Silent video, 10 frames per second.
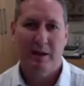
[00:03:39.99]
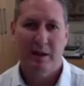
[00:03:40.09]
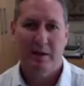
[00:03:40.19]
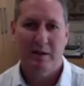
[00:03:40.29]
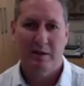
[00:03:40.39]

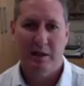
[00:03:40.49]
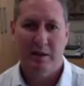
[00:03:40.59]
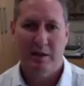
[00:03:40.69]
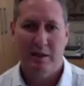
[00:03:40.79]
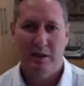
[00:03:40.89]
And instead,
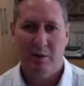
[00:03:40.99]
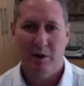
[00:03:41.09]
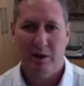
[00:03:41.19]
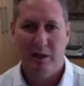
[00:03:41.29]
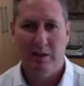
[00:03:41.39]
the
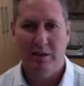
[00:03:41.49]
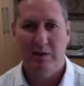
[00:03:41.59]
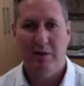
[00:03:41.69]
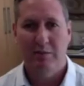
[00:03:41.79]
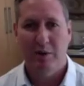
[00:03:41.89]
DMRE is
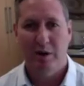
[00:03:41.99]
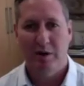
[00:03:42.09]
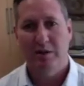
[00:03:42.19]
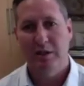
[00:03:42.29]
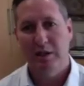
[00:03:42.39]
giving
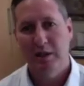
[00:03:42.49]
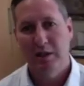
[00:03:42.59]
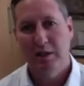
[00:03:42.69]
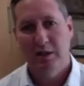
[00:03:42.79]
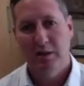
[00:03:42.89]
priority
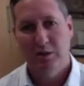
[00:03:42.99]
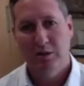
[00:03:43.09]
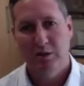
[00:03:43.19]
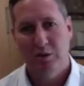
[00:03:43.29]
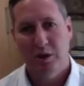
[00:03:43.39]

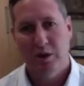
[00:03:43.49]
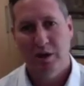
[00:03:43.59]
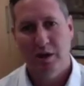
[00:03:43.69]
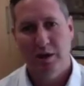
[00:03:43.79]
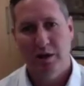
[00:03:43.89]
to
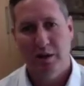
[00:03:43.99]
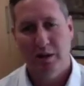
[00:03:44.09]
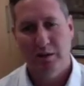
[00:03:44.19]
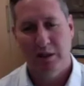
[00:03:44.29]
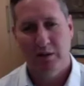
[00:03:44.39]
uh, a
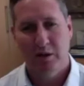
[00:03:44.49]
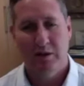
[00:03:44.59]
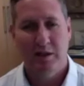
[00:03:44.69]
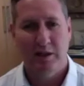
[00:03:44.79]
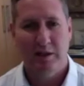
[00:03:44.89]

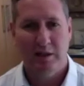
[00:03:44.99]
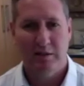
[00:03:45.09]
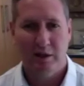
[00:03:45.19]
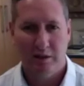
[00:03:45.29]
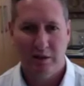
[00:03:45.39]
technology that does
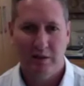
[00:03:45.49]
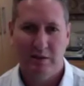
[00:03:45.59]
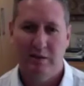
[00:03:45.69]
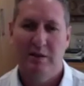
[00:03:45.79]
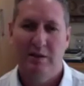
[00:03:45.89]
not
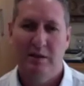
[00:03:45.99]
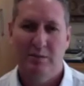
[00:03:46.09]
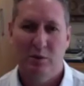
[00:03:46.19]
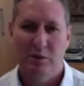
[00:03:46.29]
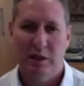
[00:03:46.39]
exist,
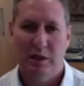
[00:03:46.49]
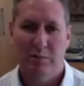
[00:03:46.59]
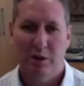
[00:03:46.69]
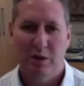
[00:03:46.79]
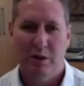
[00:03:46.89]
small scale
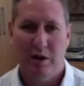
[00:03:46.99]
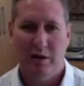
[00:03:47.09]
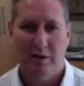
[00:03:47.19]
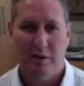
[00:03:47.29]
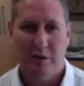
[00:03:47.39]
modular
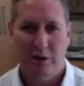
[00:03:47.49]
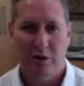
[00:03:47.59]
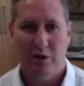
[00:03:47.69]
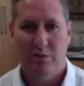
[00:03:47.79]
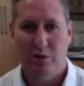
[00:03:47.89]
reactors are
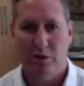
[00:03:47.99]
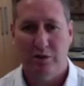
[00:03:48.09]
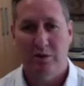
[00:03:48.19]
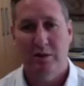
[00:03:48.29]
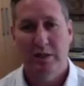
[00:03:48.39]
not commercial